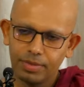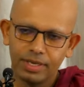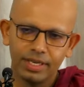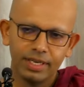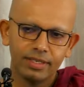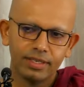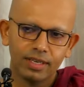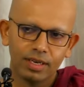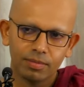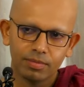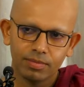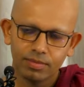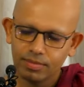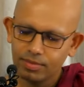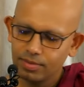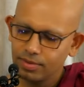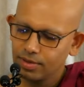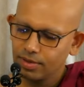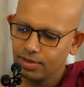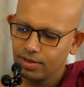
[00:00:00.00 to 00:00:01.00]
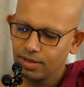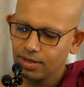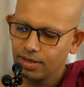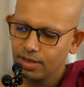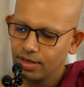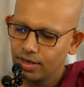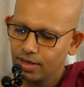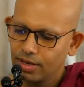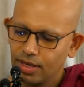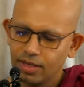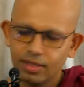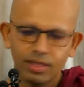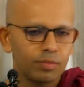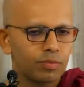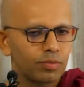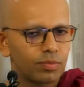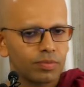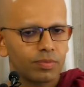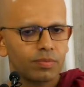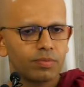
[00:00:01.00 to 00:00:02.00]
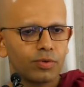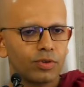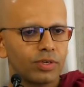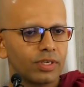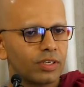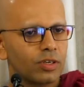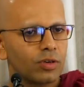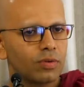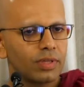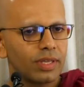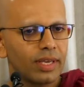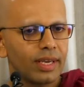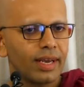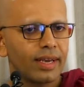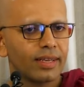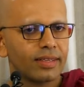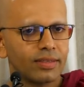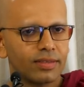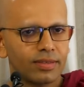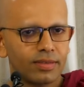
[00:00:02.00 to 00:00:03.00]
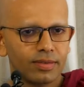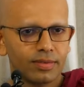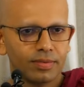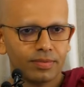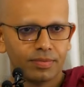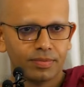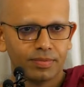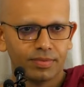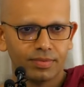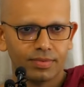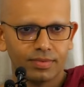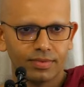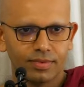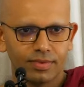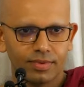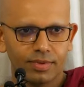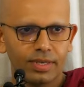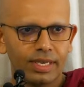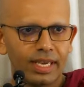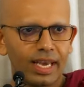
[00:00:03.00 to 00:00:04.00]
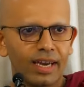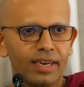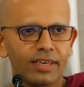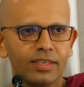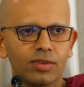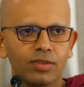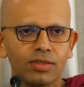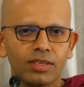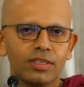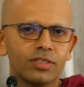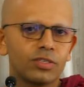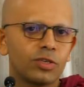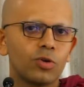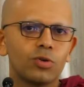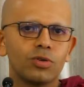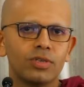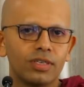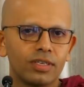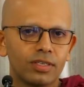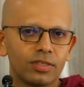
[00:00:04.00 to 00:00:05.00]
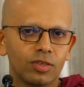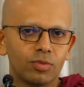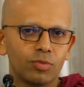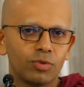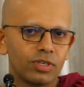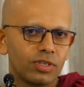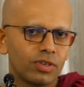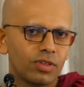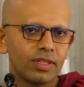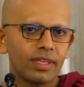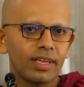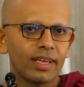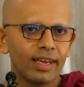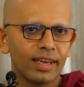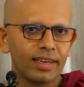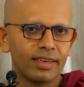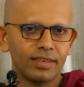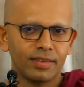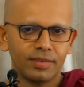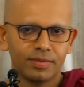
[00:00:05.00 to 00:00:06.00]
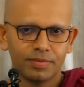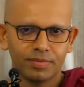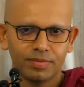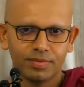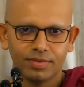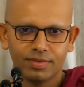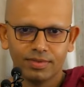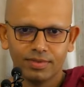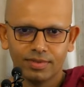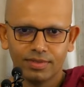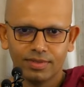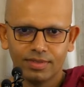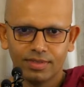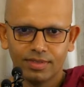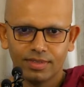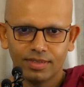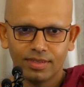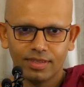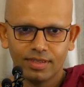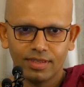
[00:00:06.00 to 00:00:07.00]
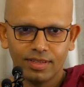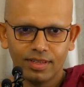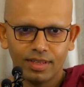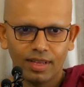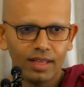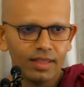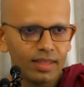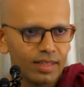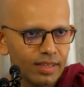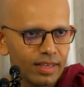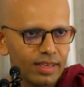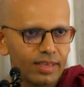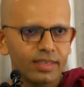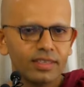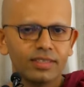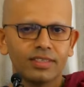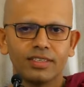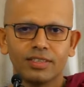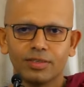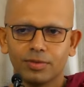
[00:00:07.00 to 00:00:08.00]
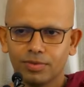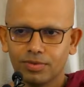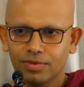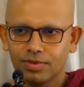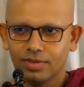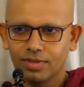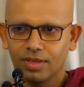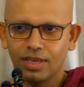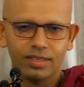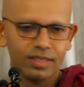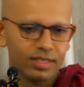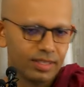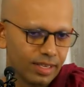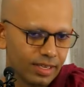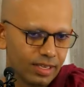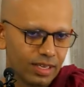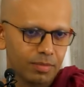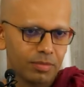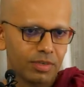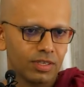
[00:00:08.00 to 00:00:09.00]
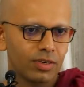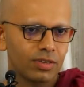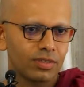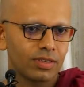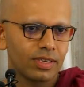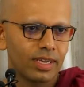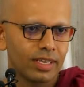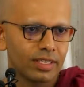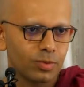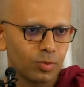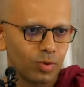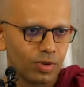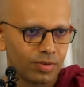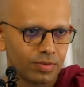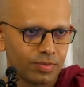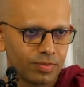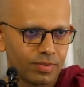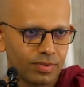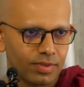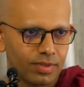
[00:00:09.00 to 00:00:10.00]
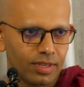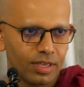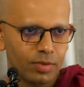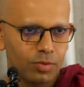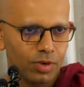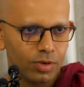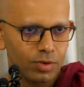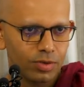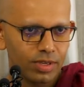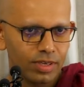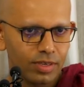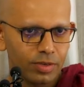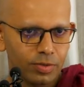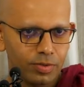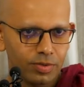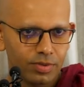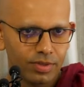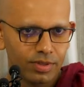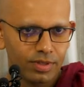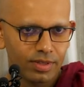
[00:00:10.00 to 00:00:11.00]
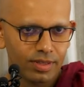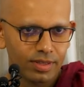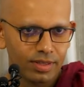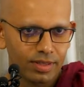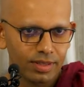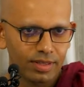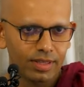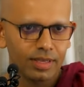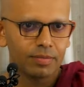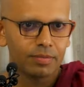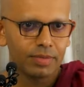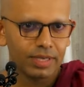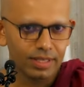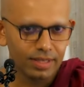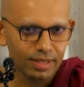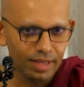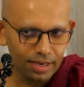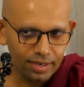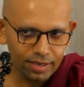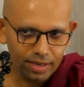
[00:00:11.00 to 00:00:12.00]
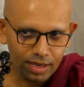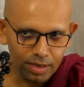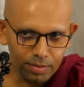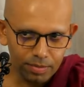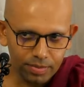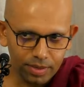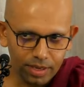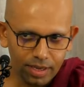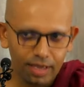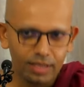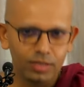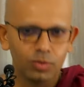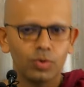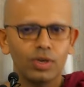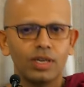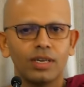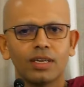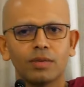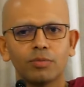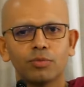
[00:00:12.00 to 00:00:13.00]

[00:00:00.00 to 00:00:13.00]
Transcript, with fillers: pick it up and they put it over their heads. They carry it on their shoulders or put it on their head. And then they continue until they come across the next one. Then what do? They pick that up as well